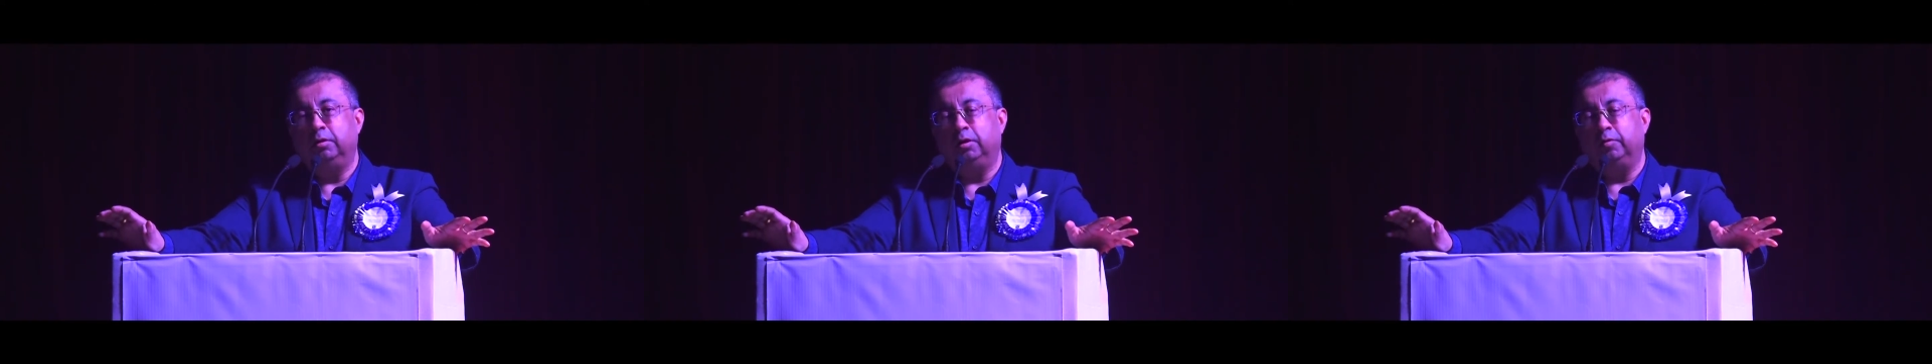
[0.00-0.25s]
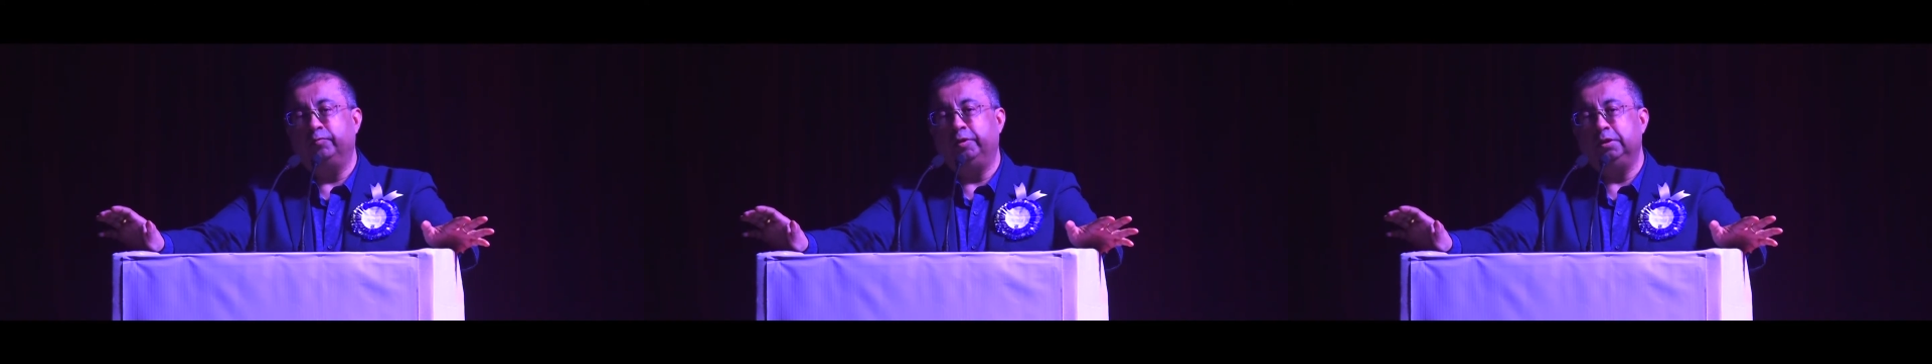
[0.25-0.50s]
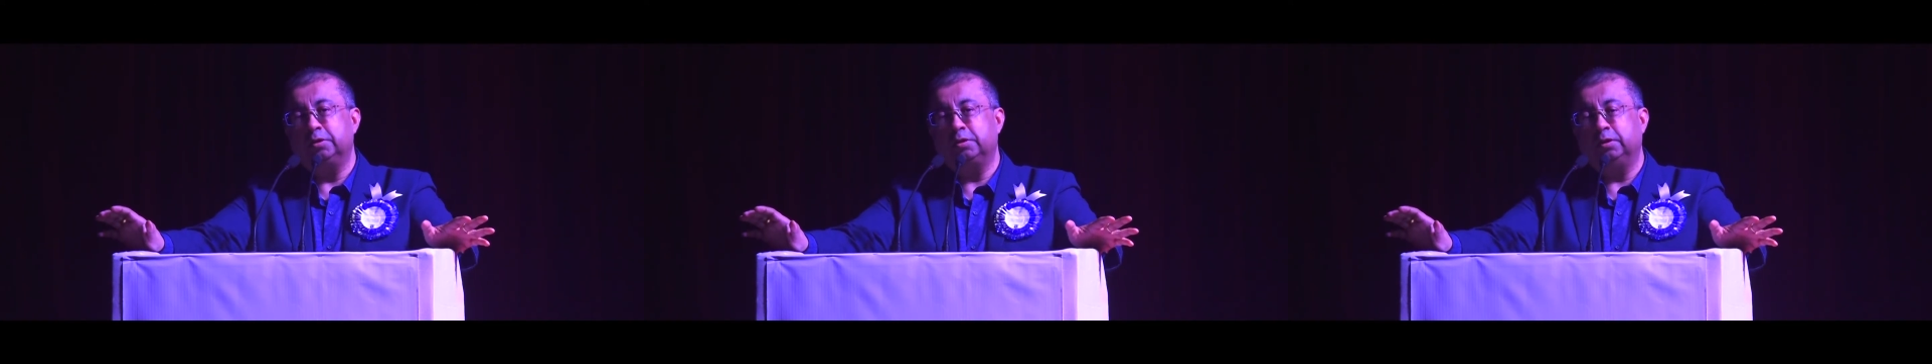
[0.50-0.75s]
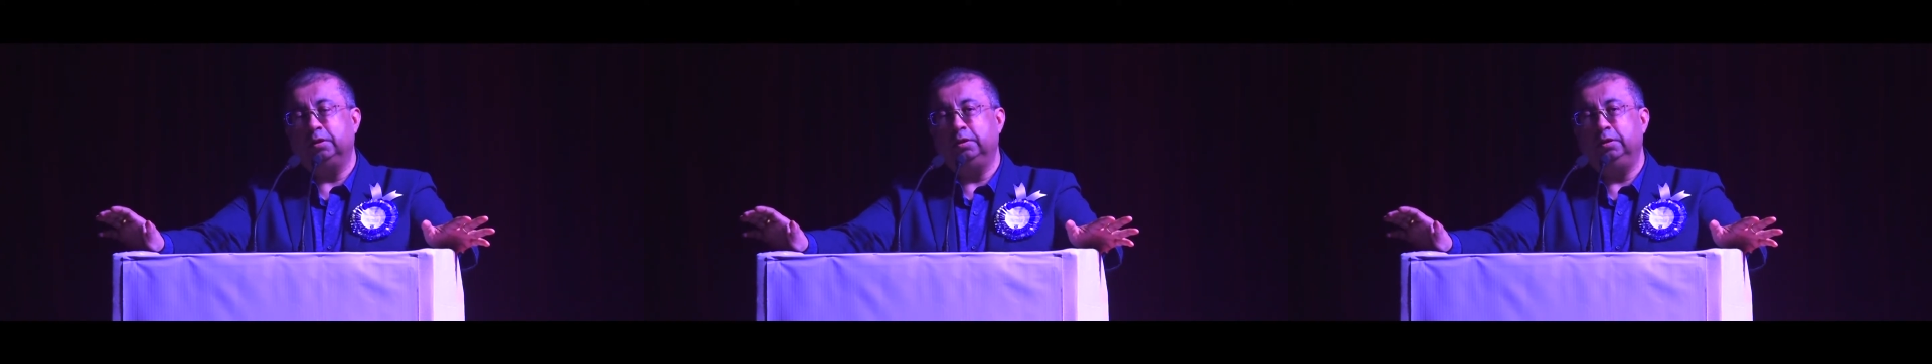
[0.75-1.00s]
of
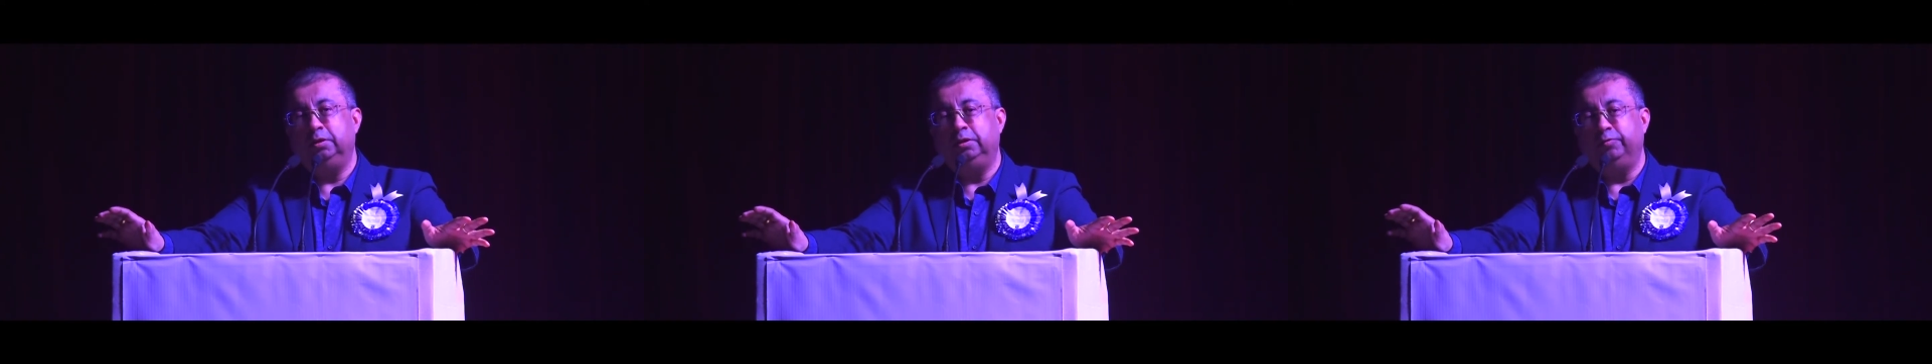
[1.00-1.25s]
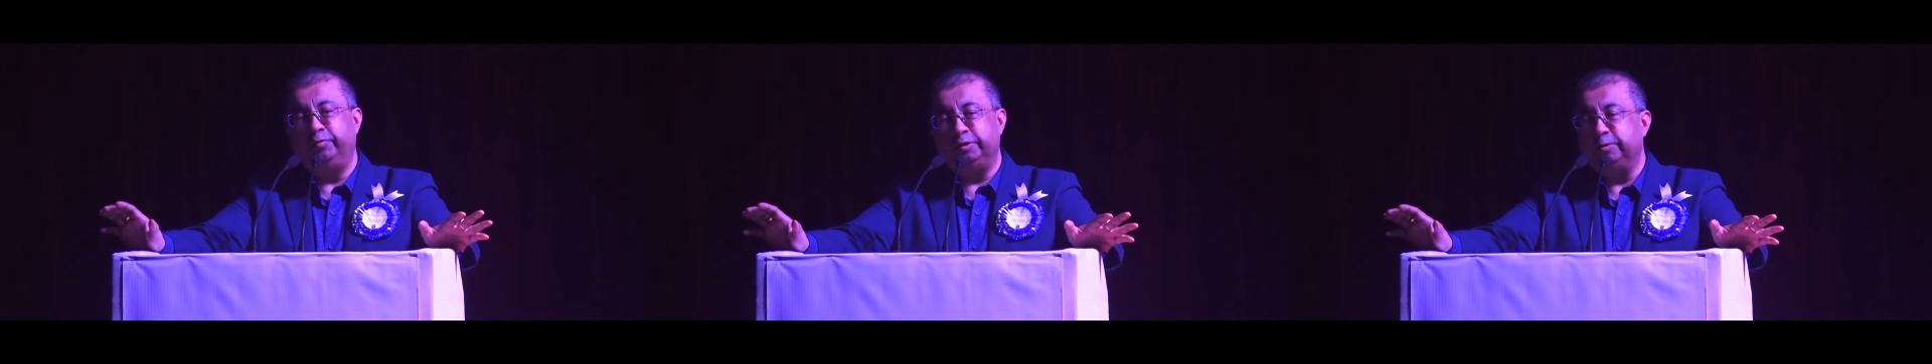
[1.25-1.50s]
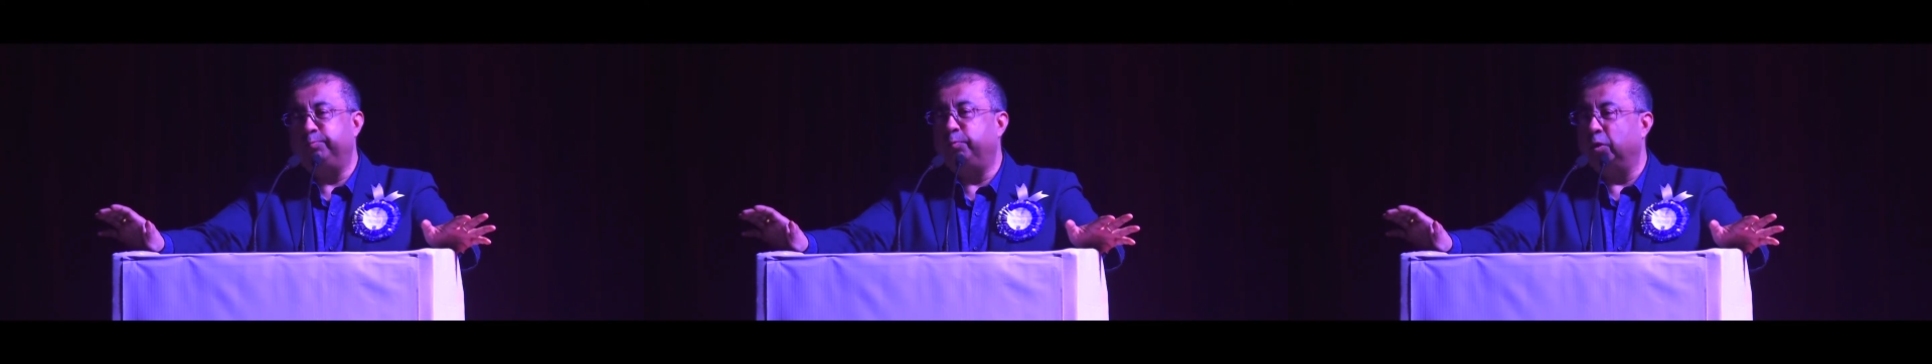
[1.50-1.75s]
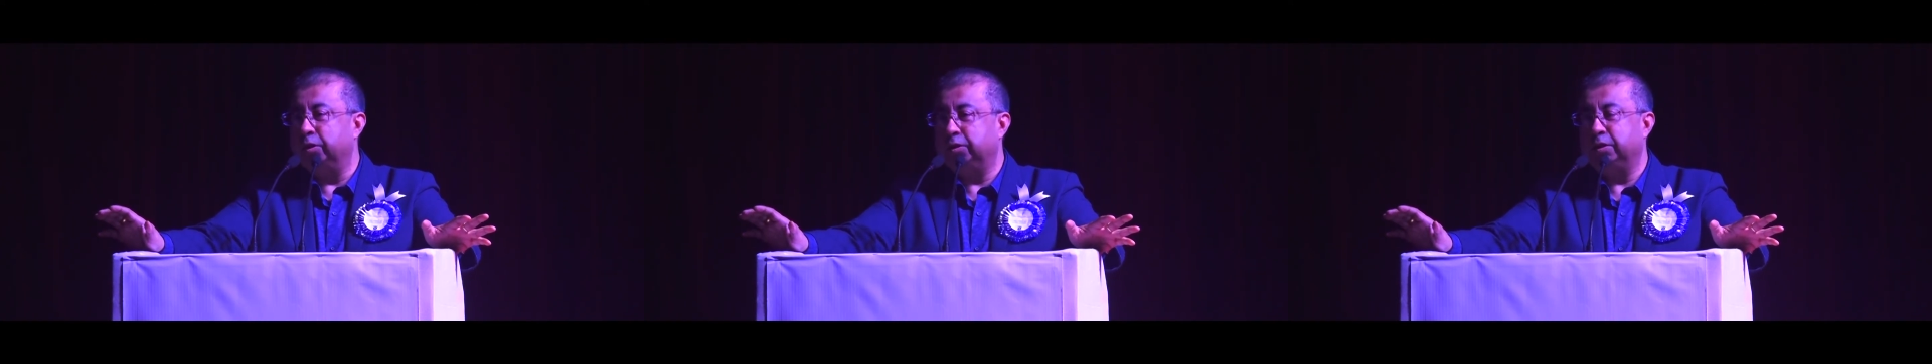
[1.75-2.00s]
these divisive
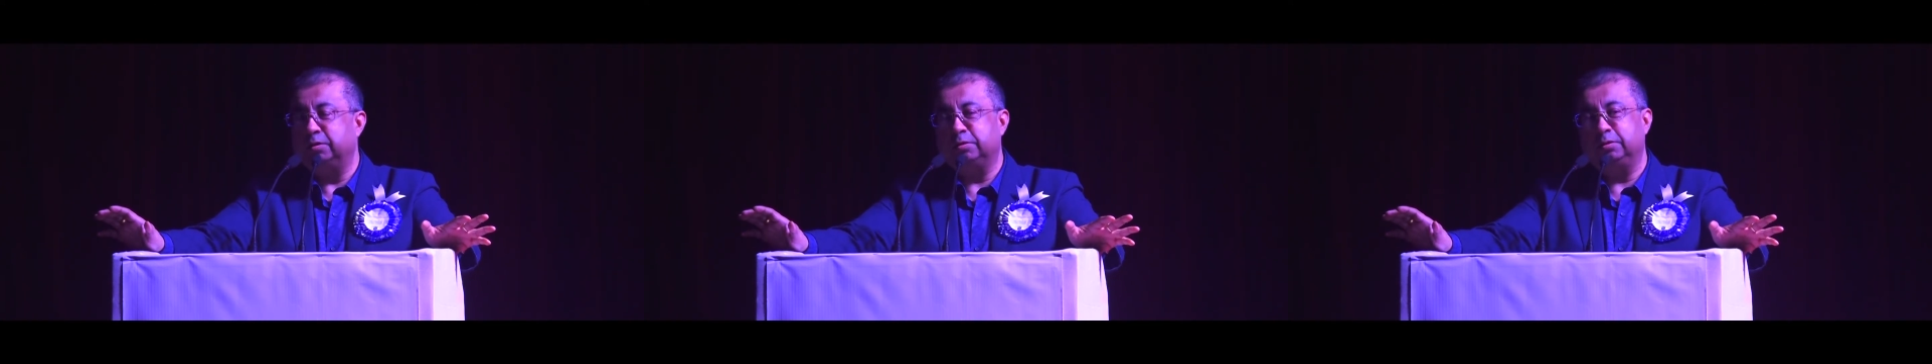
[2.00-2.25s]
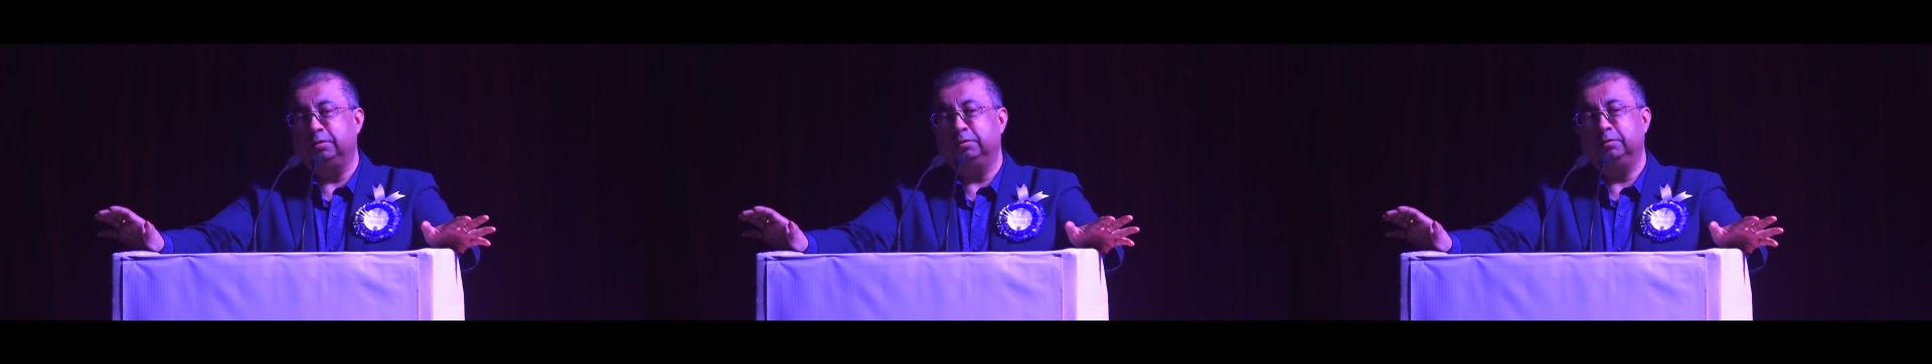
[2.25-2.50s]
politics.